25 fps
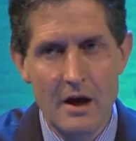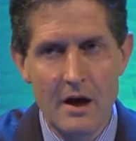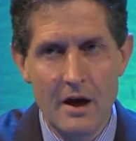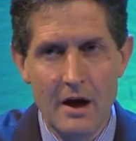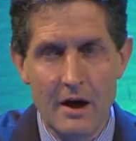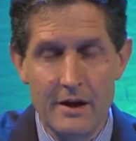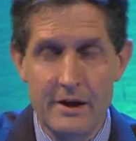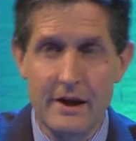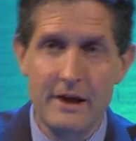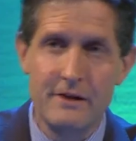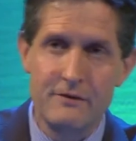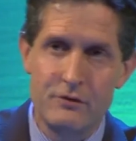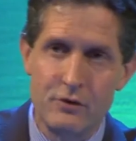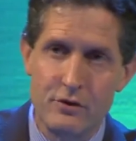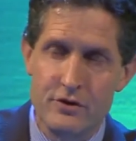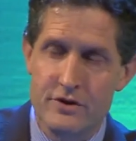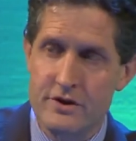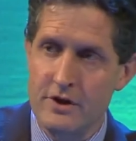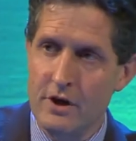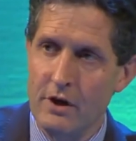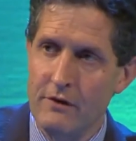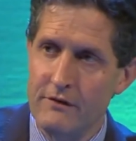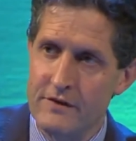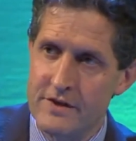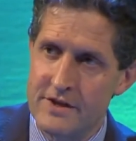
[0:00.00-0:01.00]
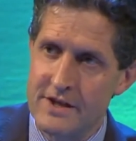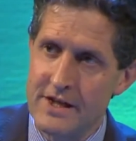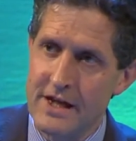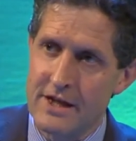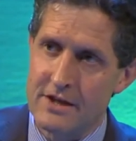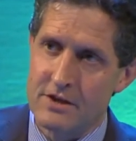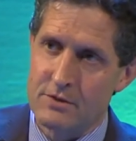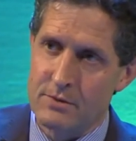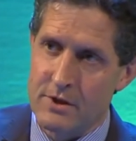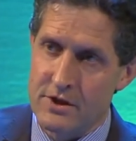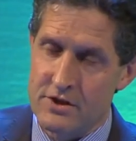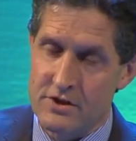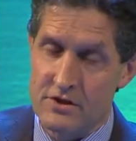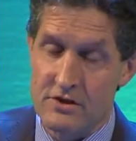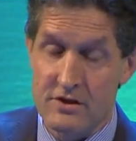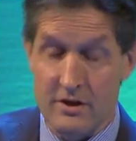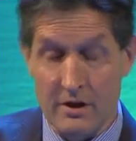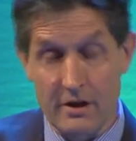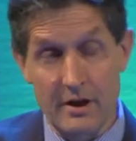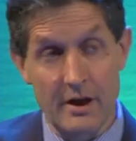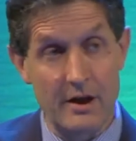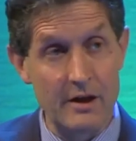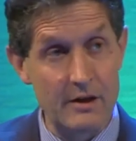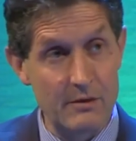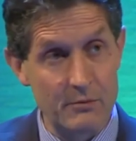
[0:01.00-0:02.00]
And then, of course, the obvious next question is,
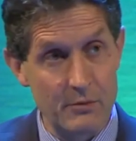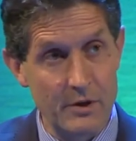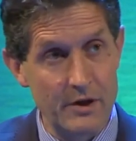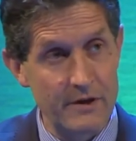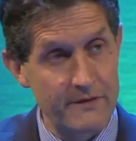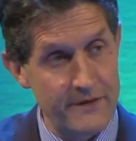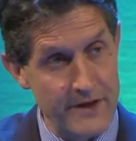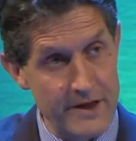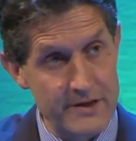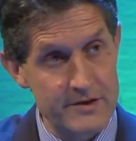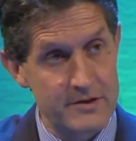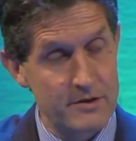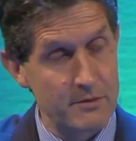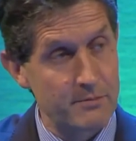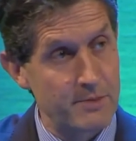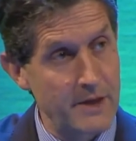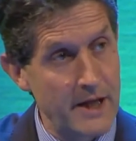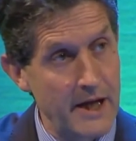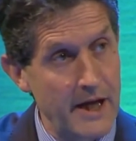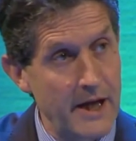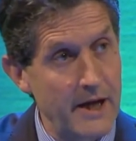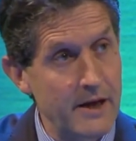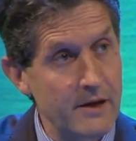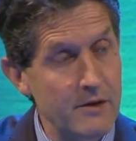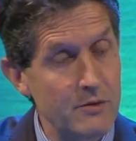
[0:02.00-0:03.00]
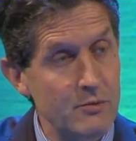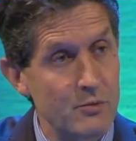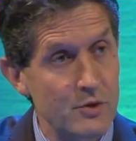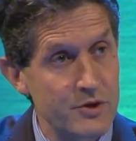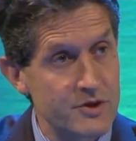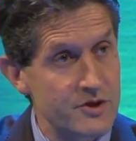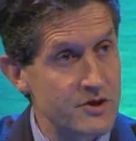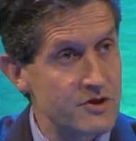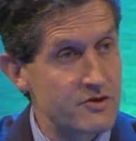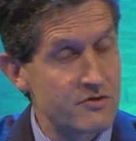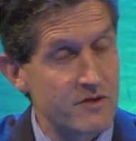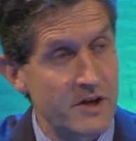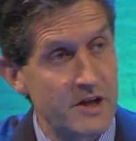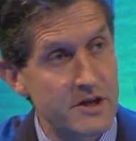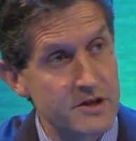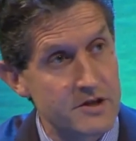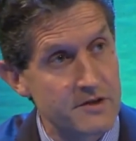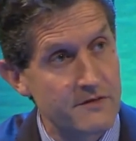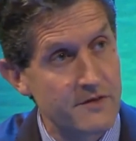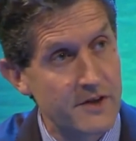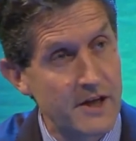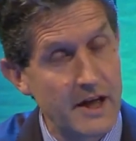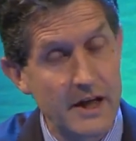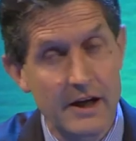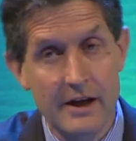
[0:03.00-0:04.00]
okay, well, if that's your plan, what's your strategy
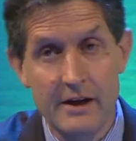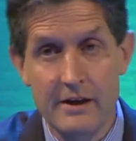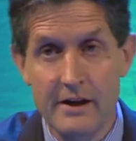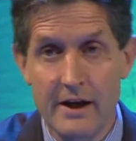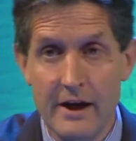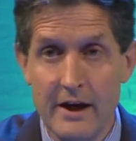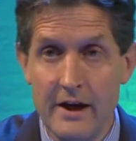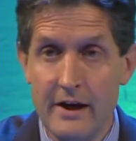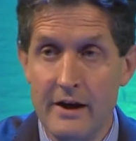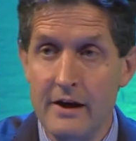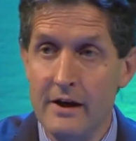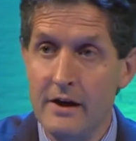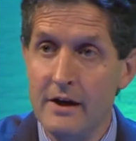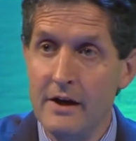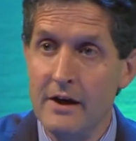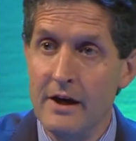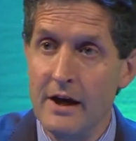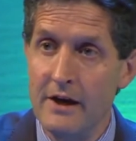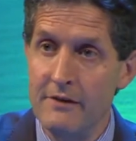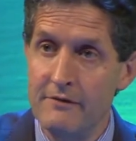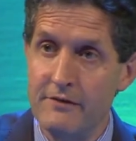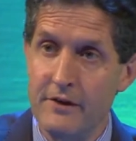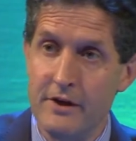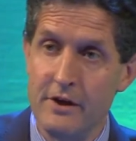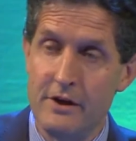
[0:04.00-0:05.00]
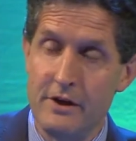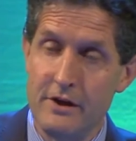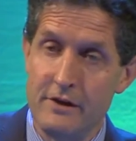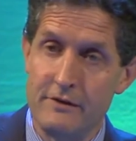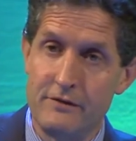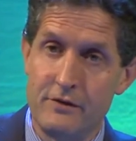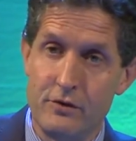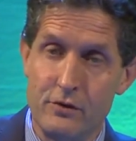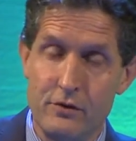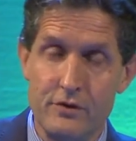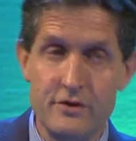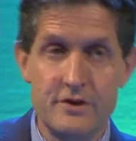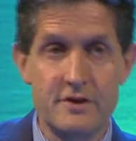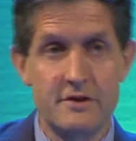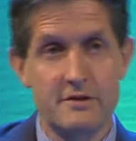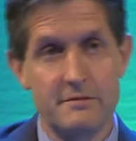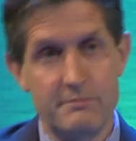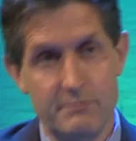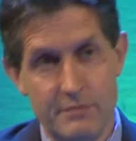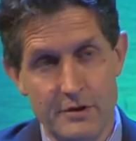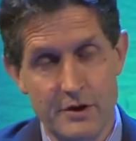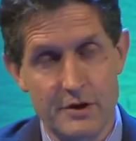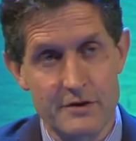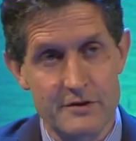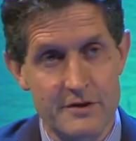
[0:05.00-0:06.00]
for getting there? And finally, of course,
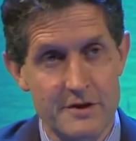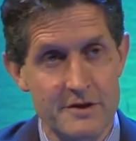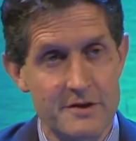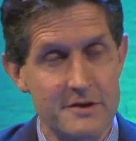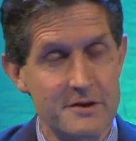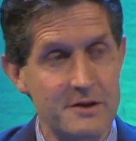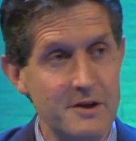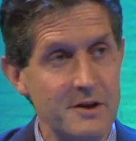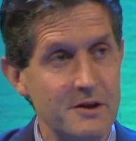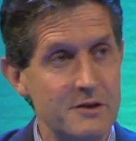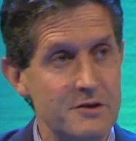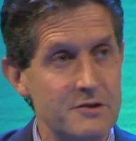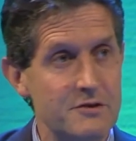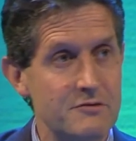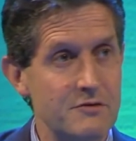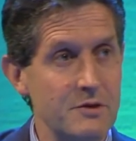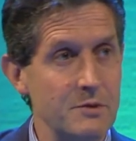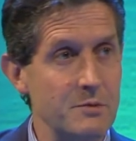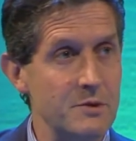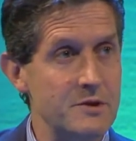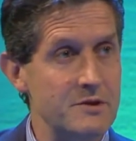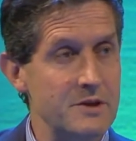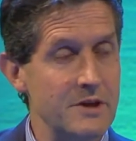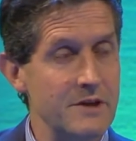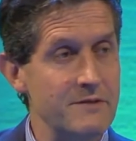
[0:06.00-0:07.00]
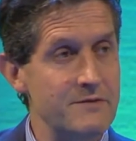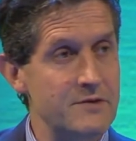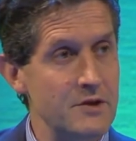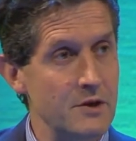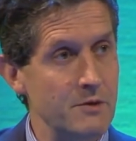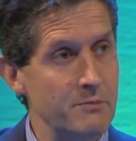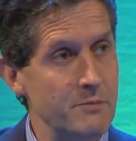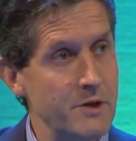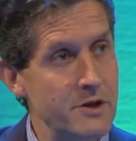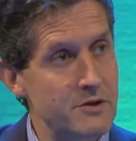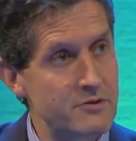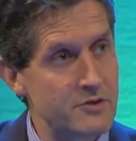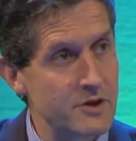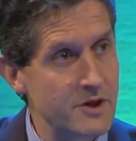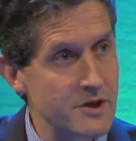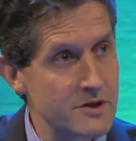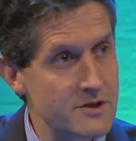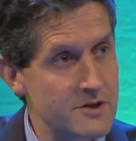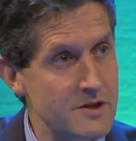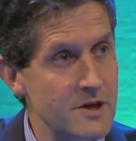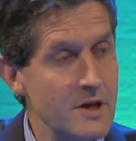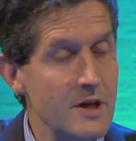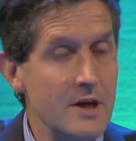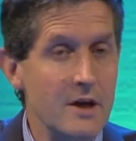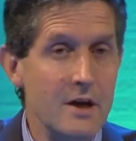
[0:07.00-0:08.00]
because this is the industry which lives on
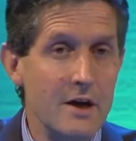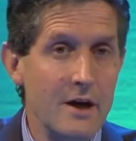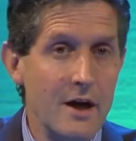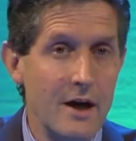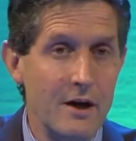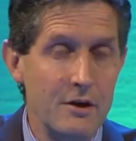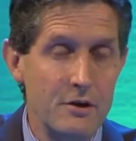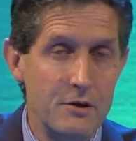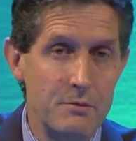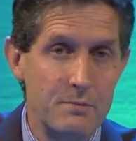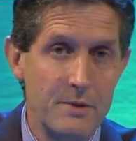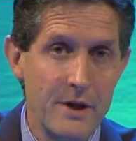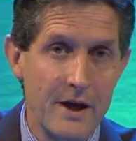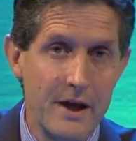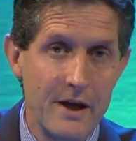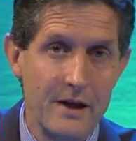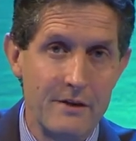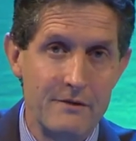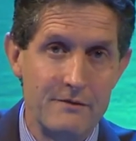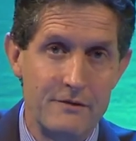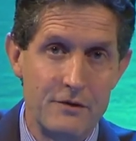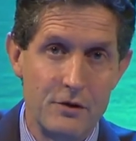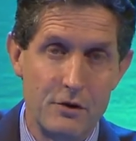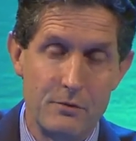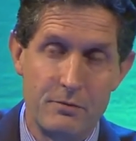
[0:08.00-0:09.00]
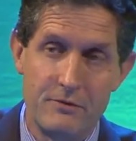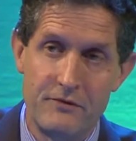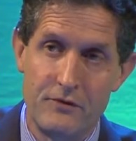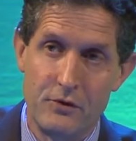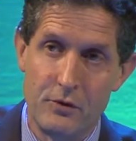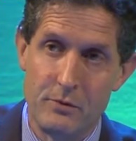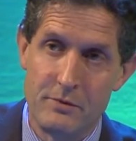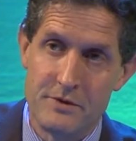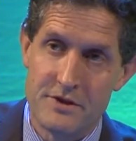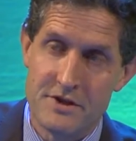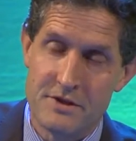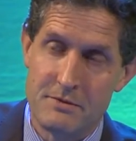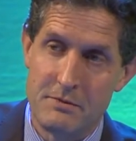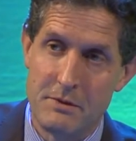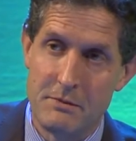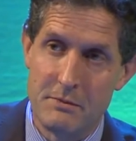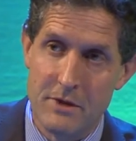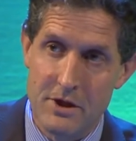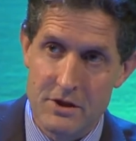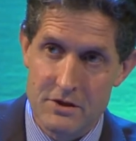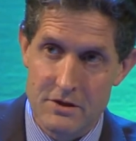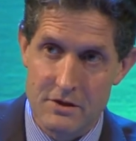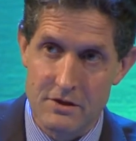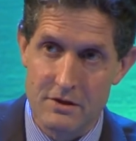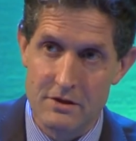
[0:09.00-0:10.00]
metrics, how do you plan for your performance to be
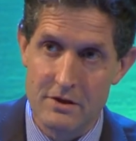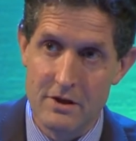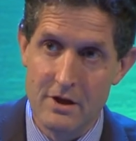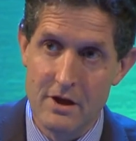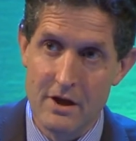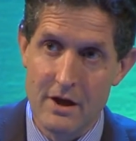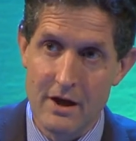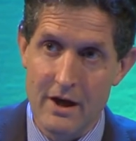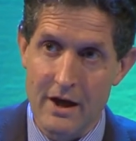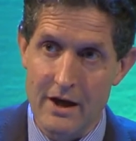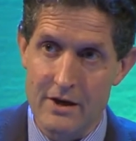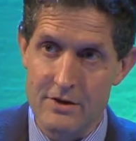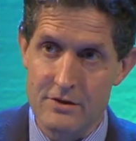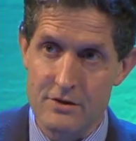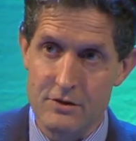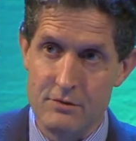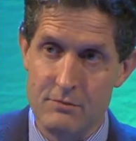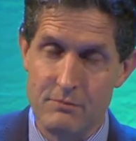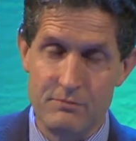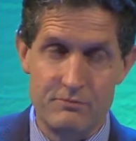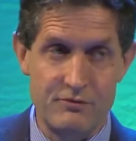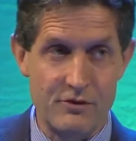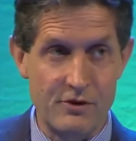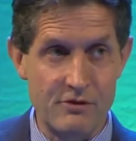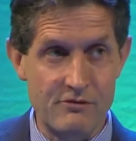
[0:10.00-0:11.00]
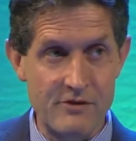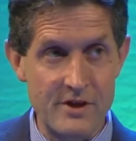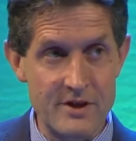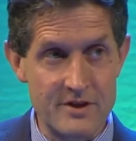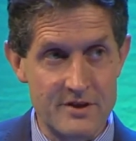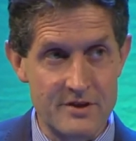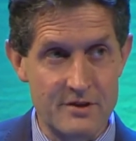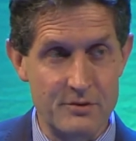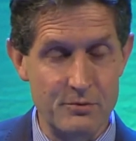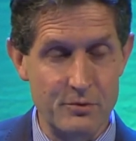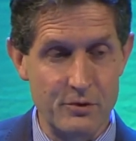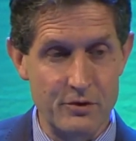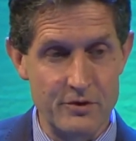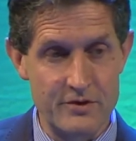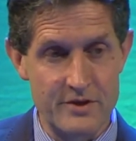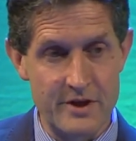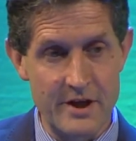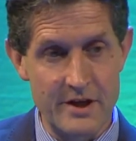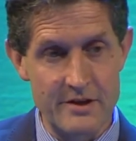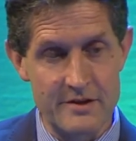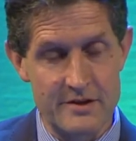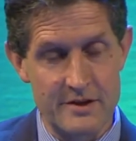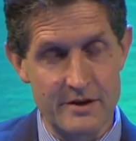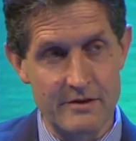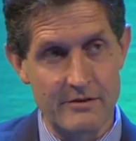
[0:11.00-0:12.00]
measured as you progress towards
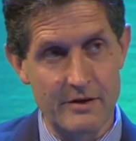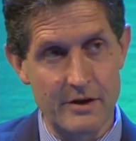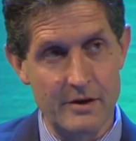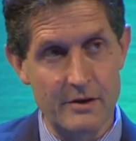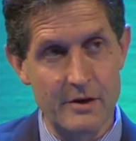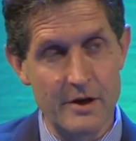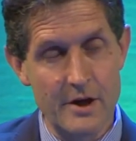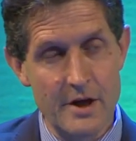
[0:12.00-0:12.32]
net zero?